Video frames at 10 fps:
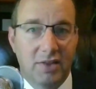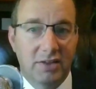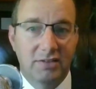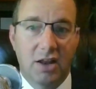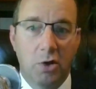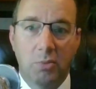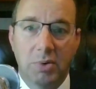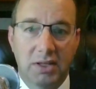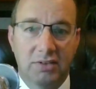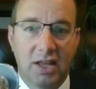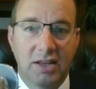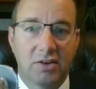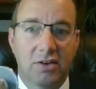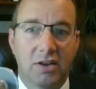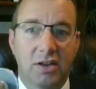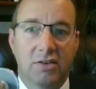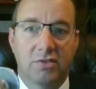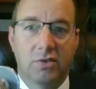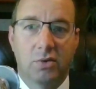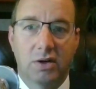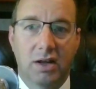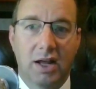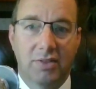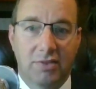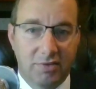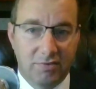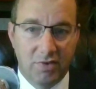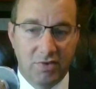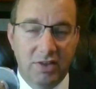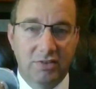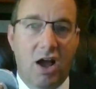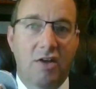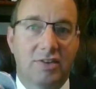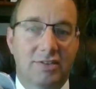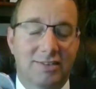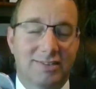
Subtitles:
that's not an open container for this offense.